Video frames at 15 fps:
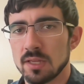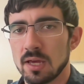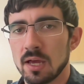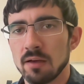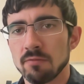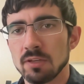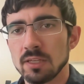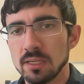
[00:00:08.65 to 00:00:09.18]
that
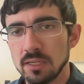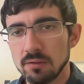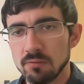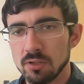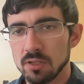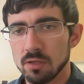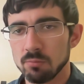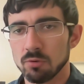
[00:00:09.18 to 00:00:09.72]
have an
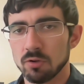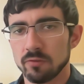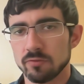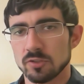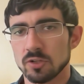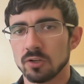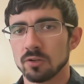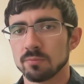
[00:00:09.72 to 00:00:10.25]
even number of
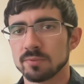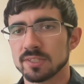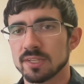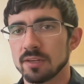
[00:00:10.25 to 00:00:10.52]
terms,